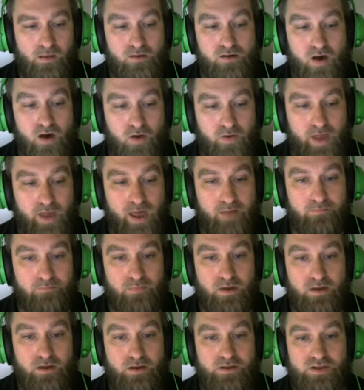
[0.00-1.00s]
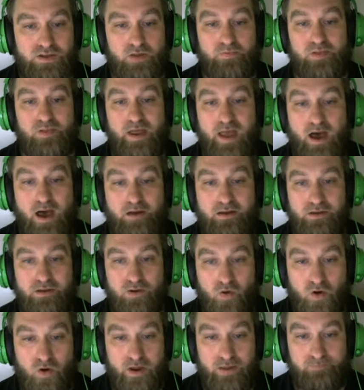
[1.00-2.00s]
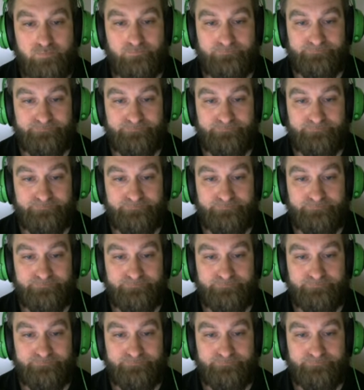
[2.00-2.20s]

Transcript: Okay, so play out Hiyori.